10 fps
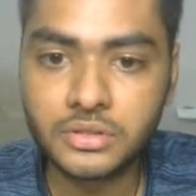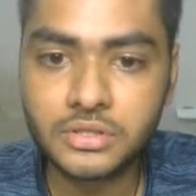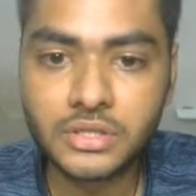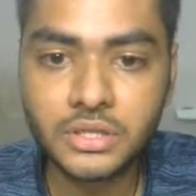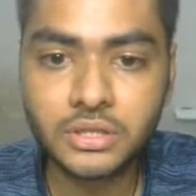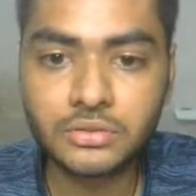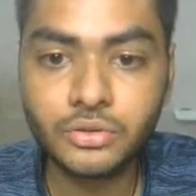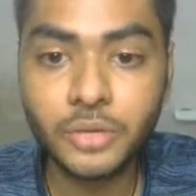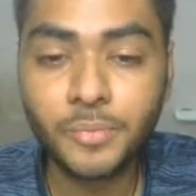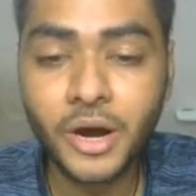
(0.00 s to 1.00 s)
see, so
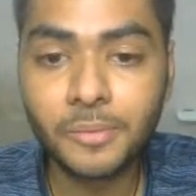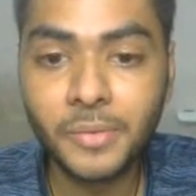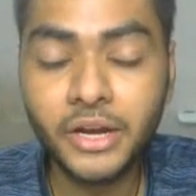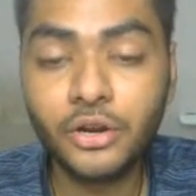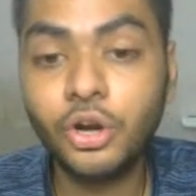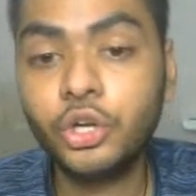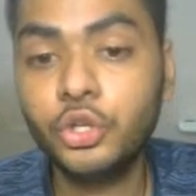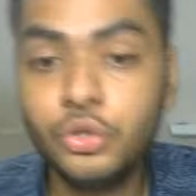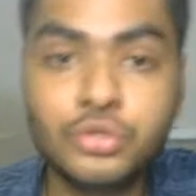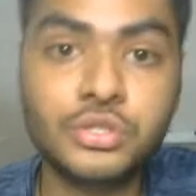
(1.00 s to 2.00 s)
department not
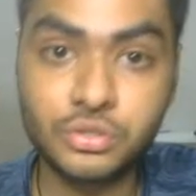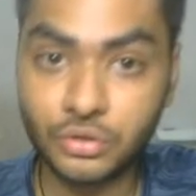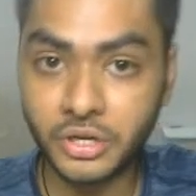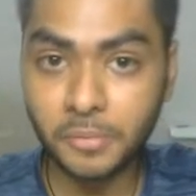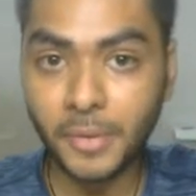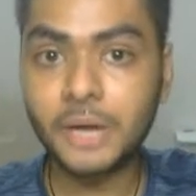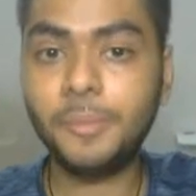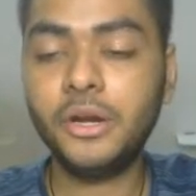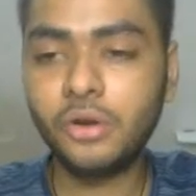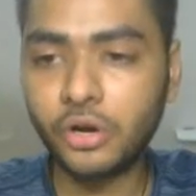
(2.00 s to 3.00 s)
used, so
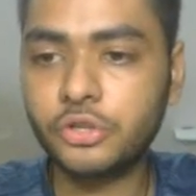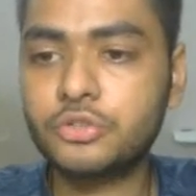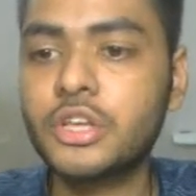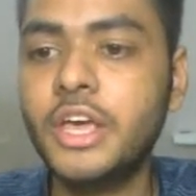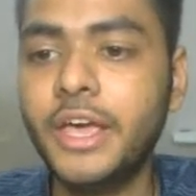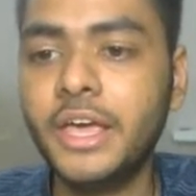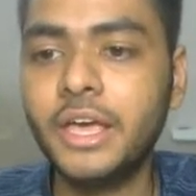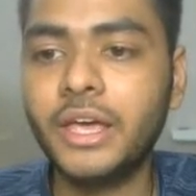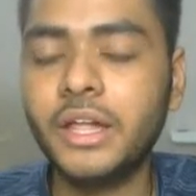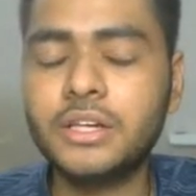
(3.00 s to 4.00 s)
department not used.
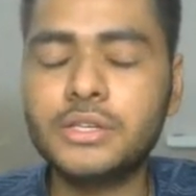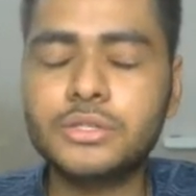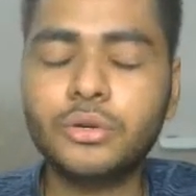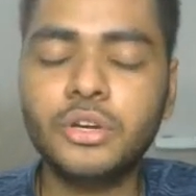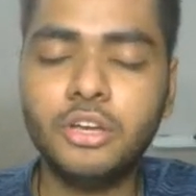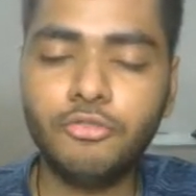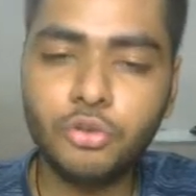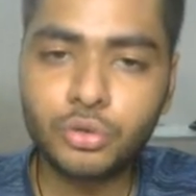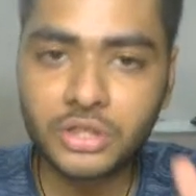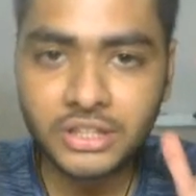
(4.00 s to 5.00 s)
So if
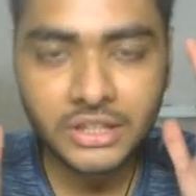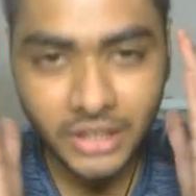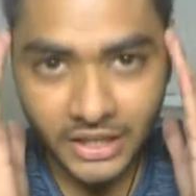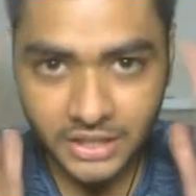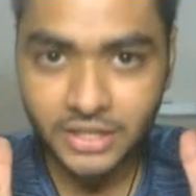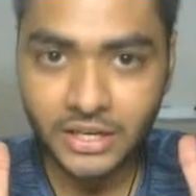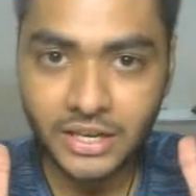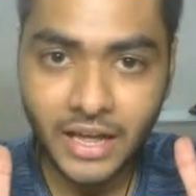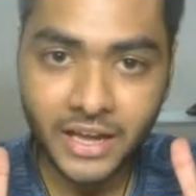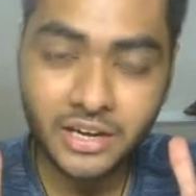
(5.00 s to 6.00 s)
you think
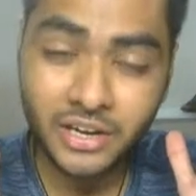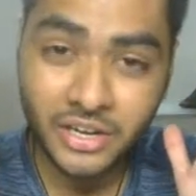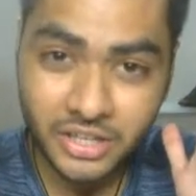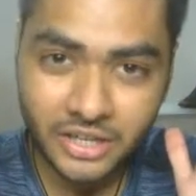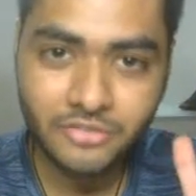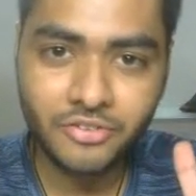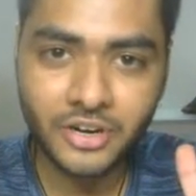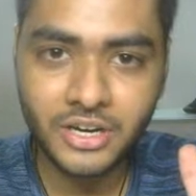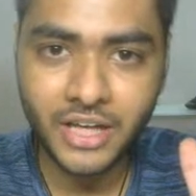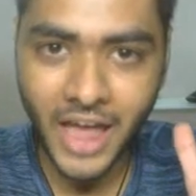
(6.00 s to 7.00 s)
like a real
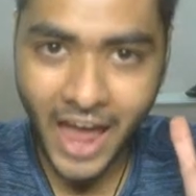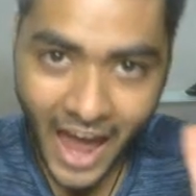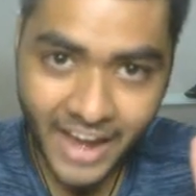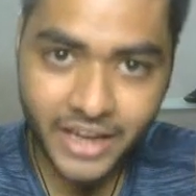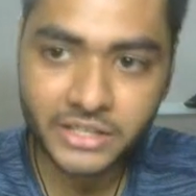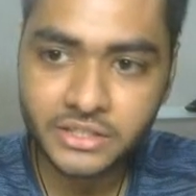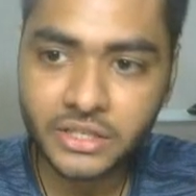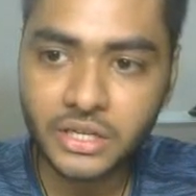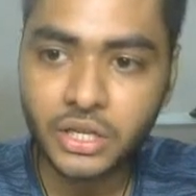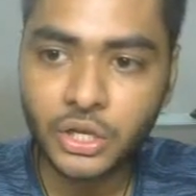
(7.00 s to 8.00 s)
world hacker,
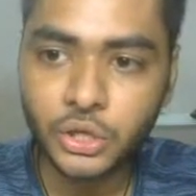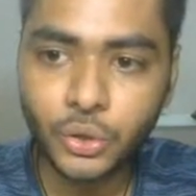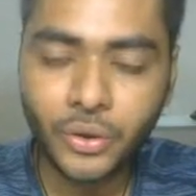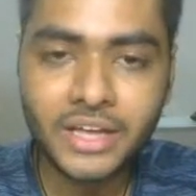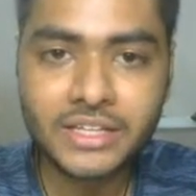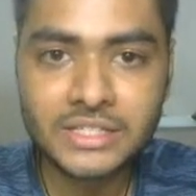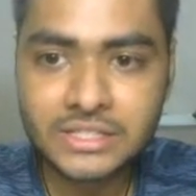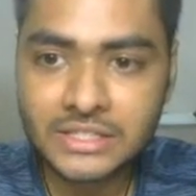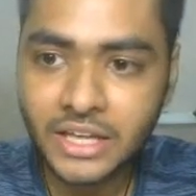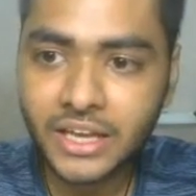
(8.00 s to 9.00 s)
you can
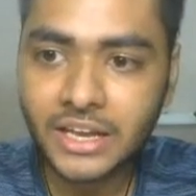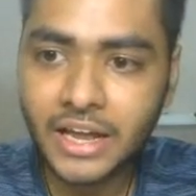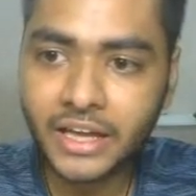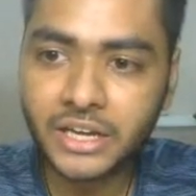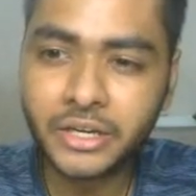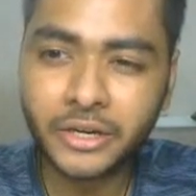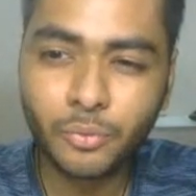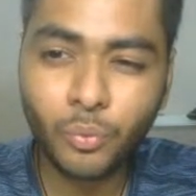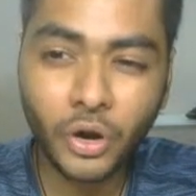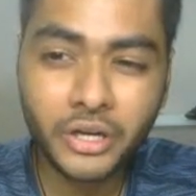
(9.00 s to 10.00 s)
think like
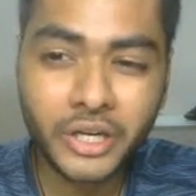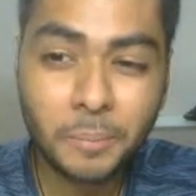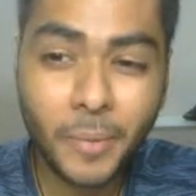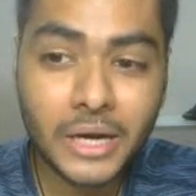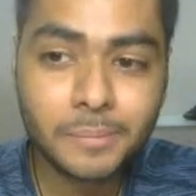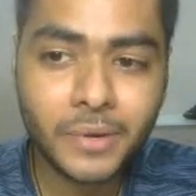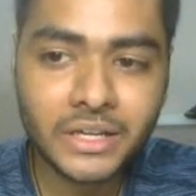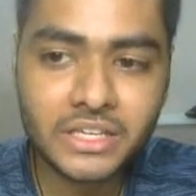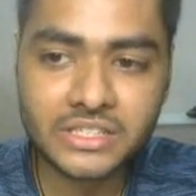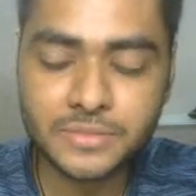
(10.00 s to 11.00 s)
what department
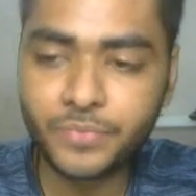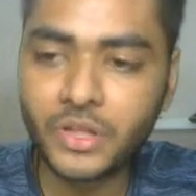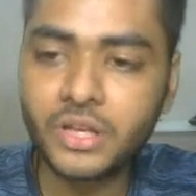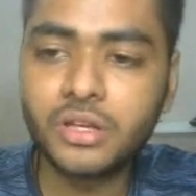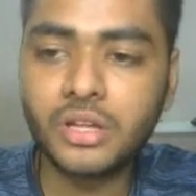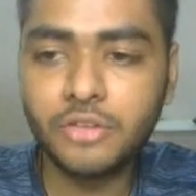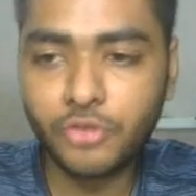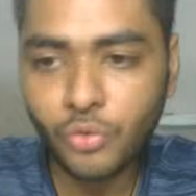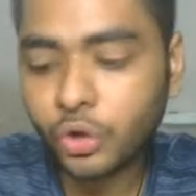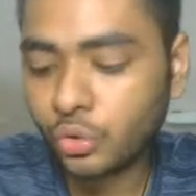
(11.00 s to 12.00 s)
is. If
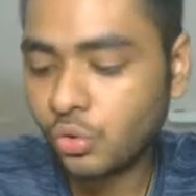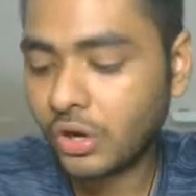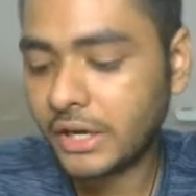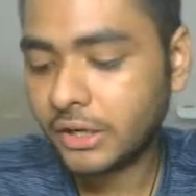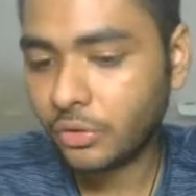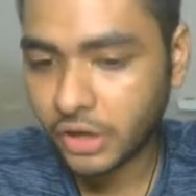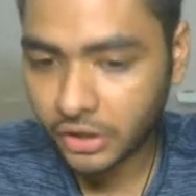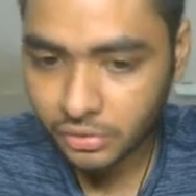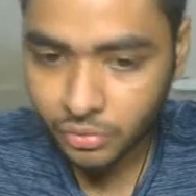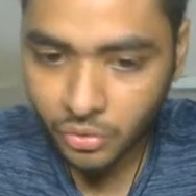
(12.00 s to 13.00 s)
you want to Google it, you
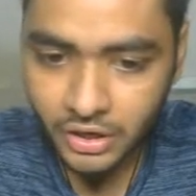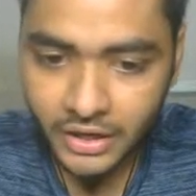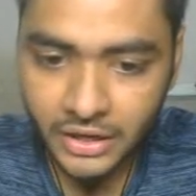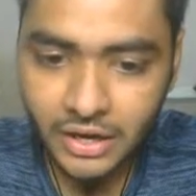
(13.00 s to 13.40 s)
can Google it